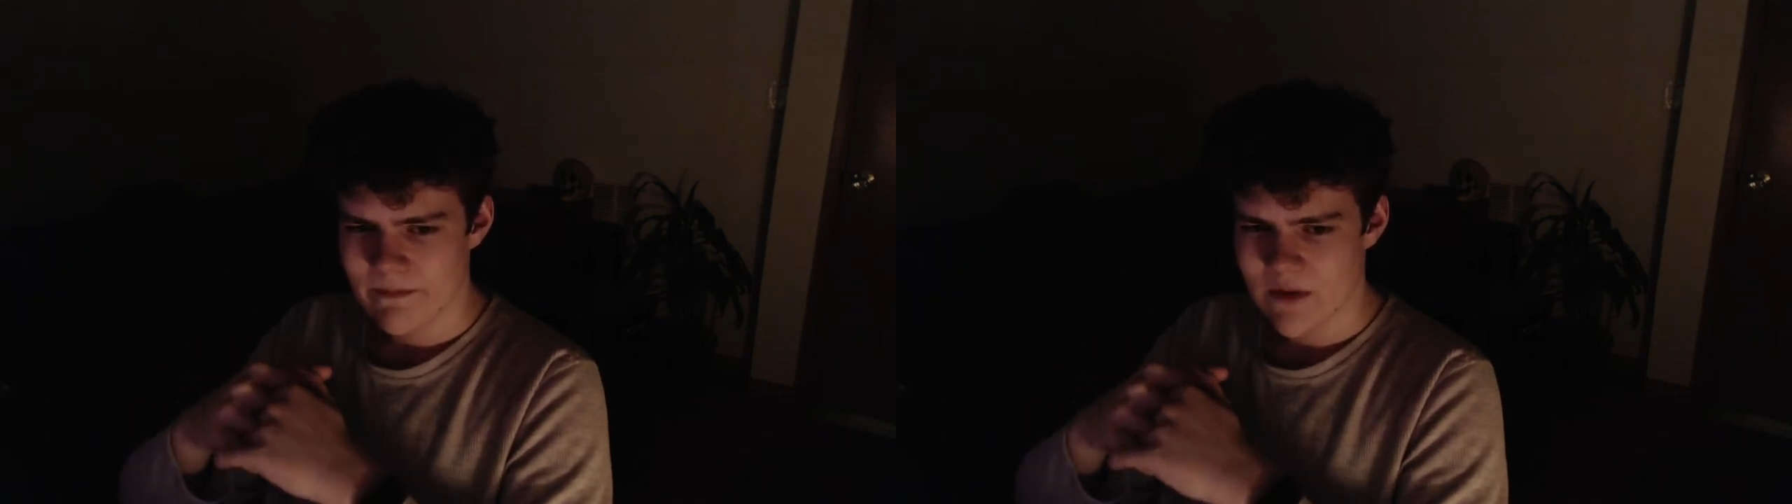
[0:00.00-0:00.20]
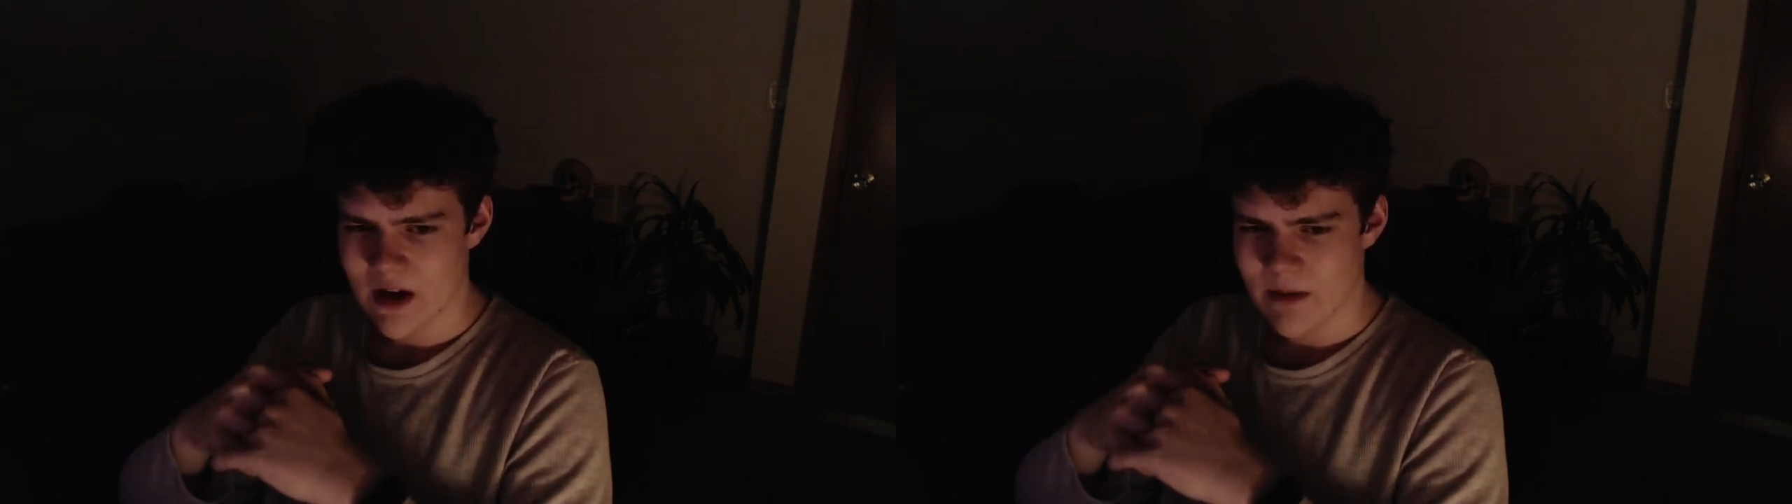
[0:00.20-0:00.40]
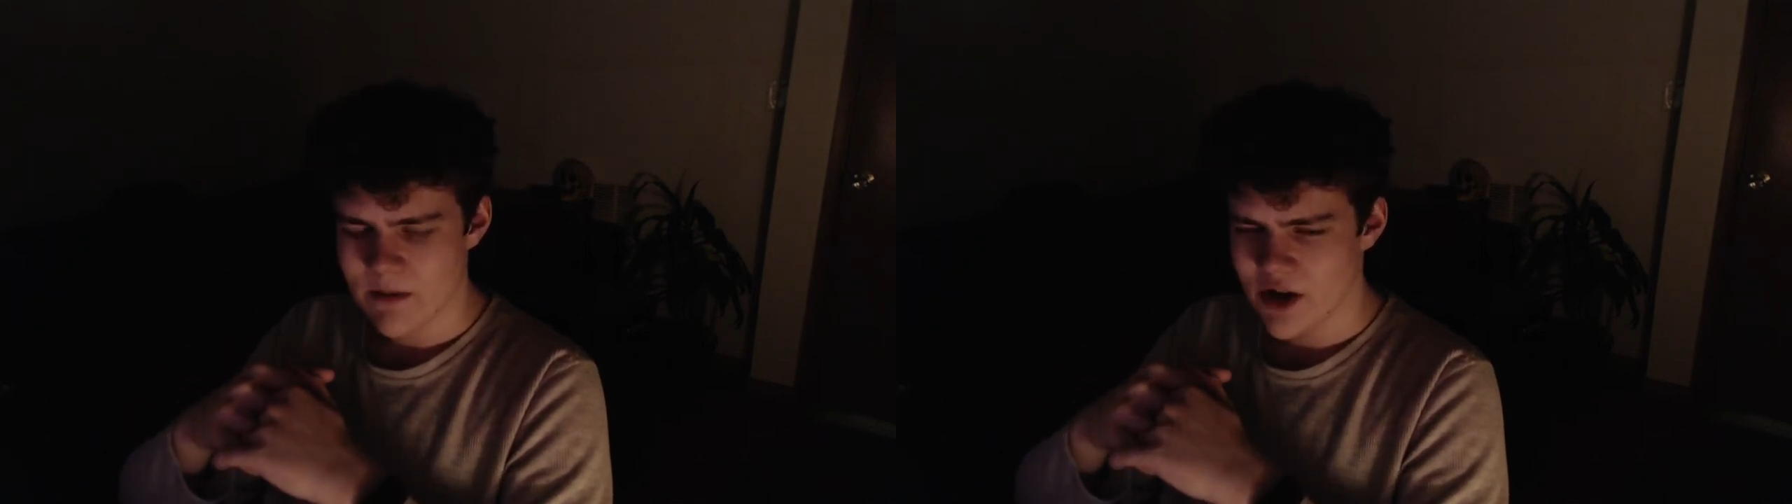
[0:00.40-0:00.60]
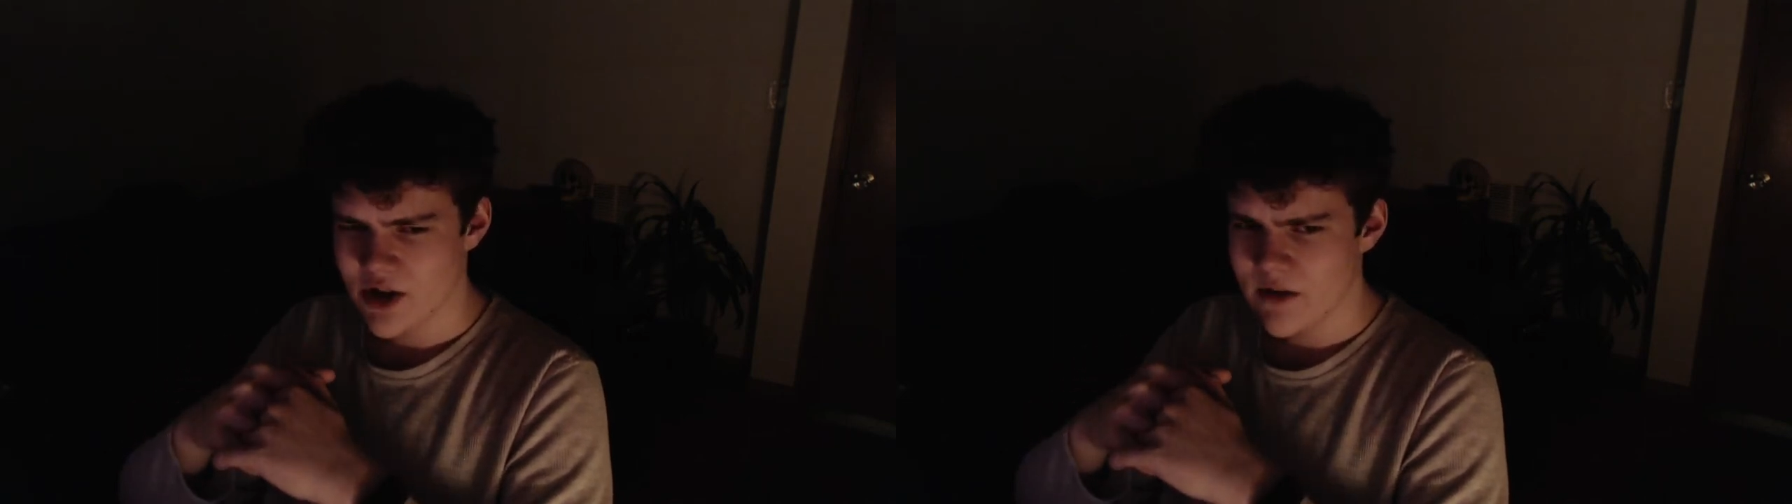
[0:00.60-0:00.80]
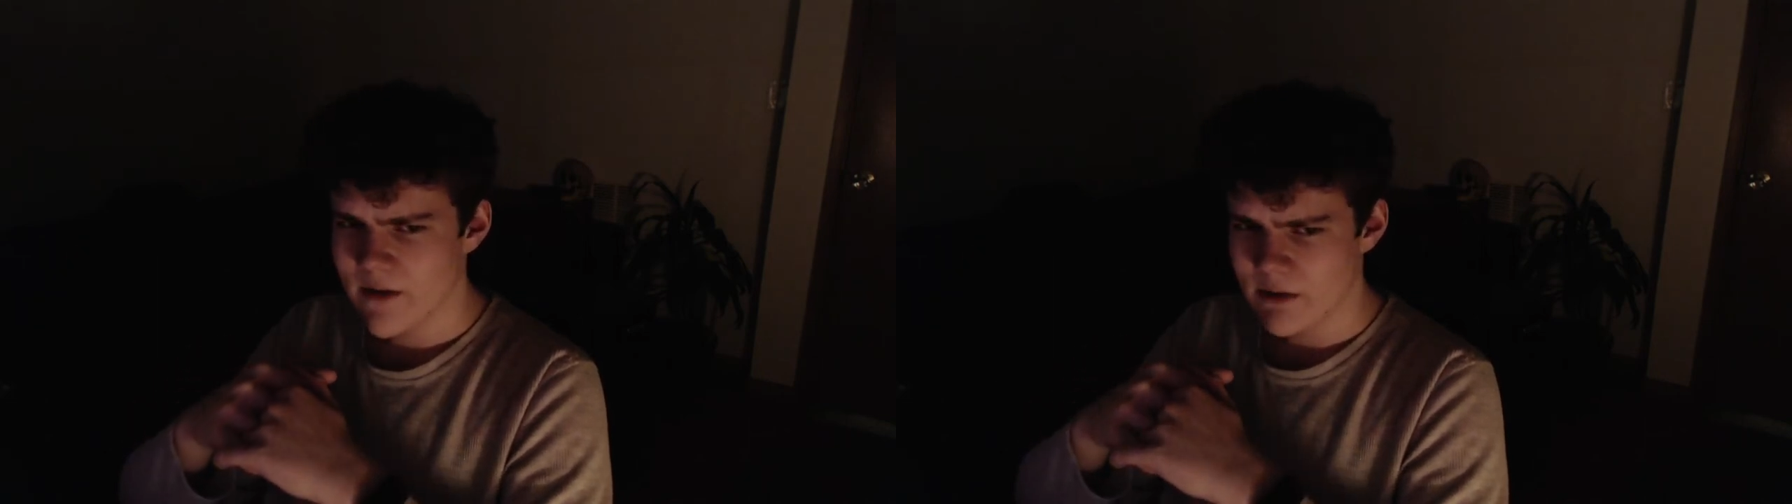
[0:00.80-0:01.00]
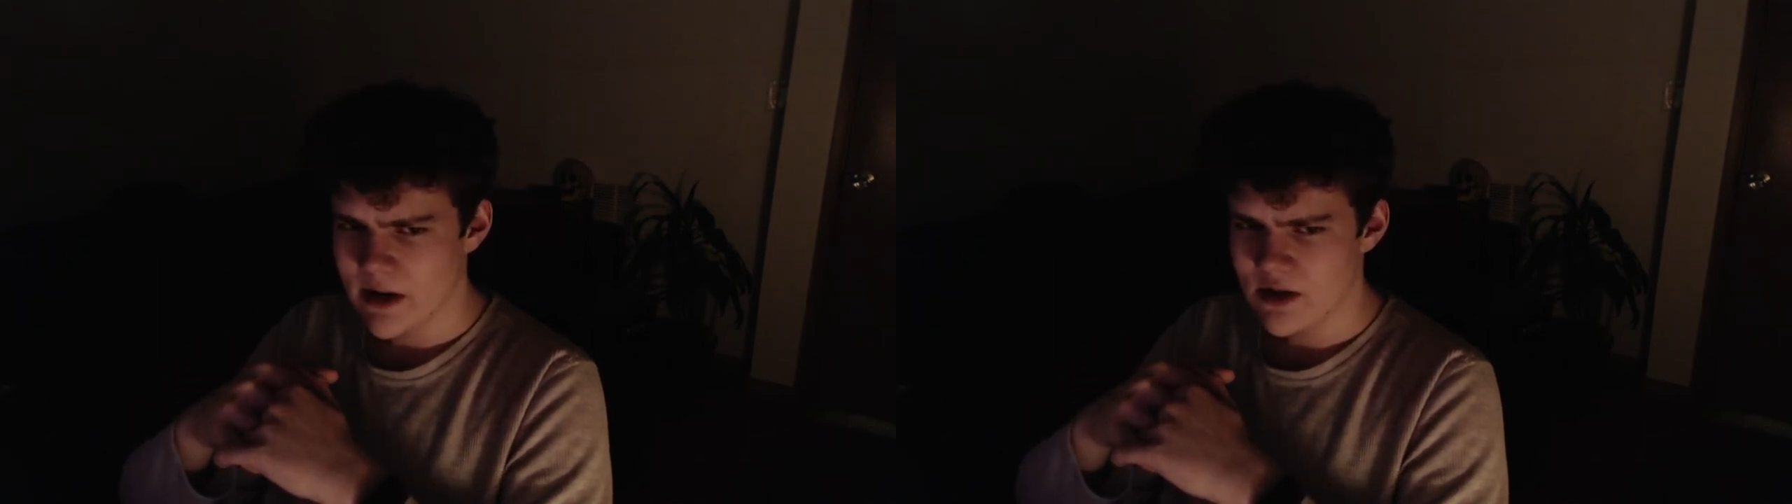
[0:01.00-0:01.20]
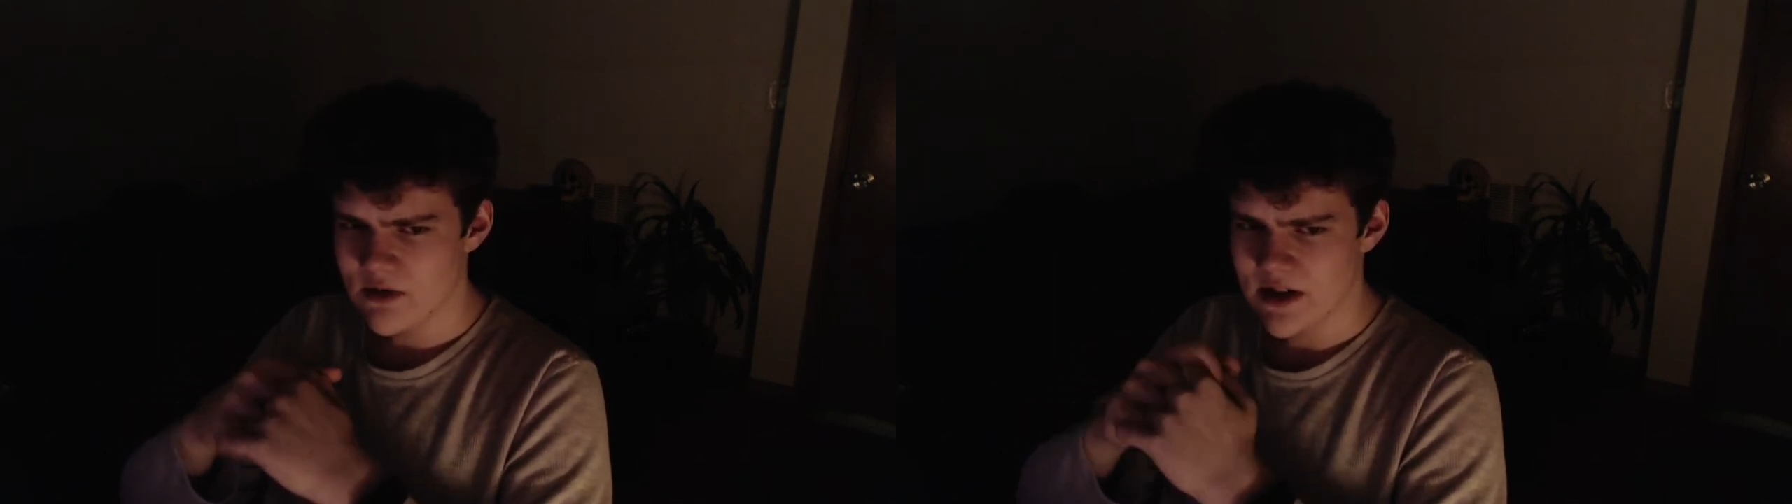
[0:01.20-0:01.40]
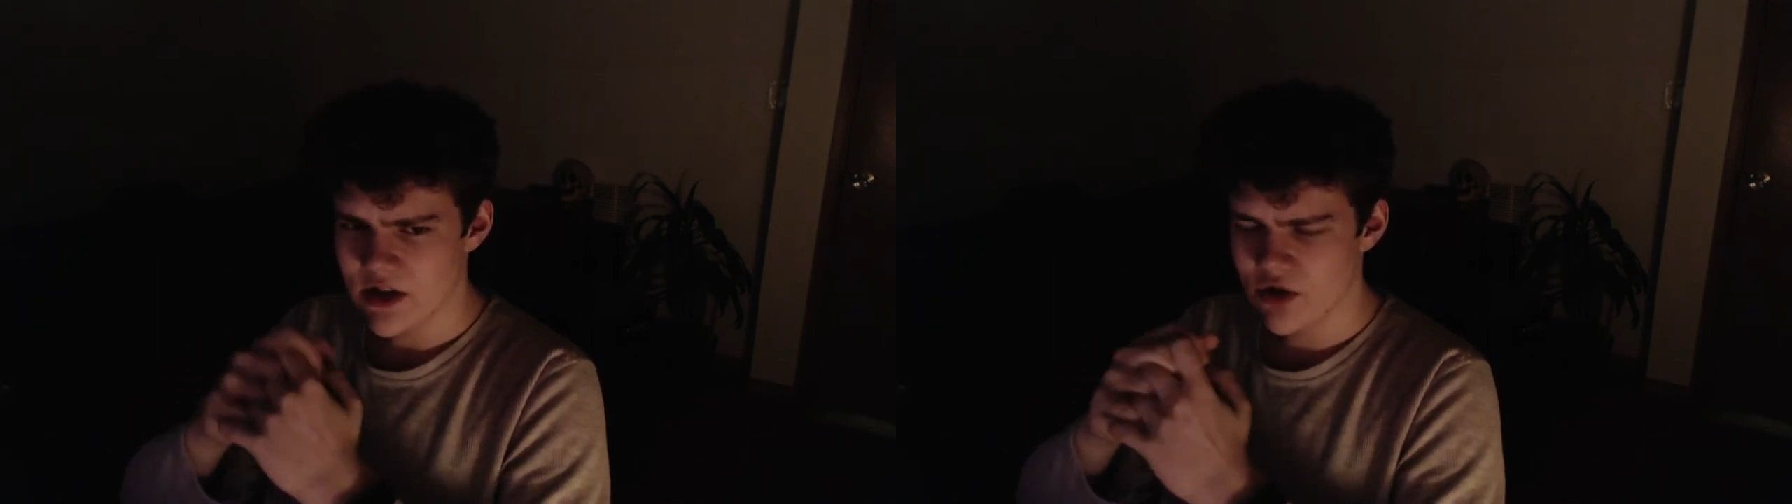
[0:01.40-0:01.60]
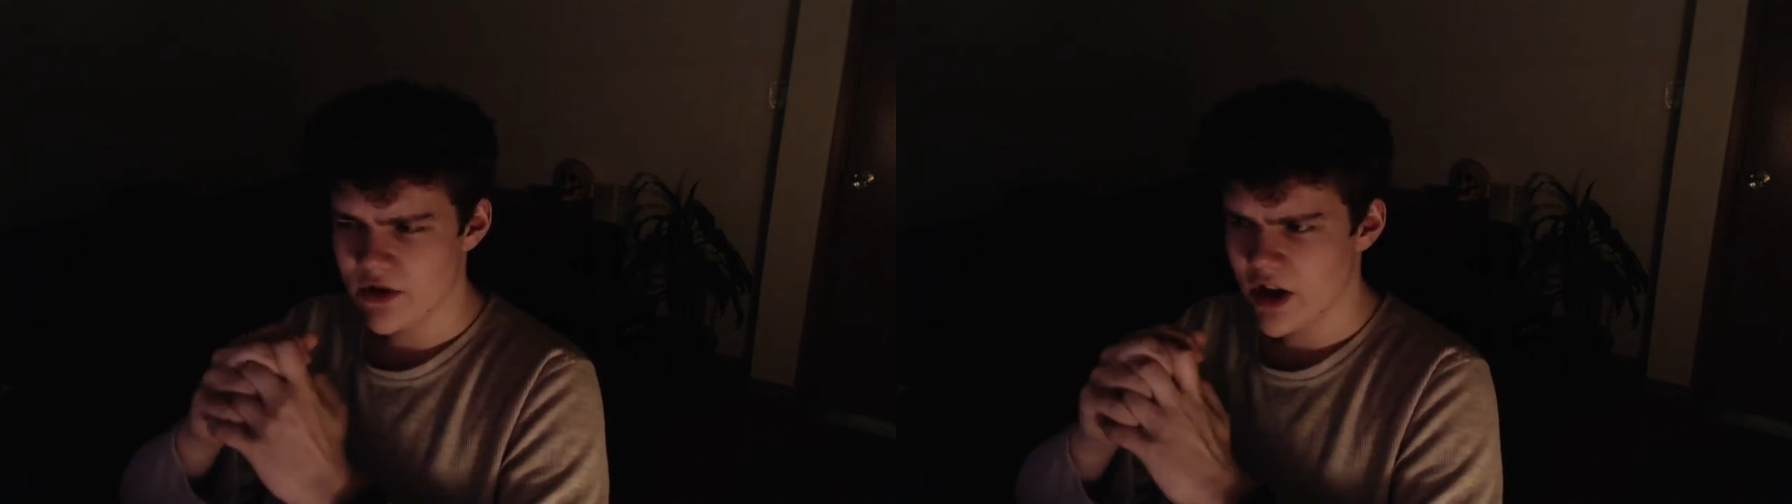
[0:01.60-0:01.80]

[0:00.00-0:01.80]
I'm not sure if I ran into his issues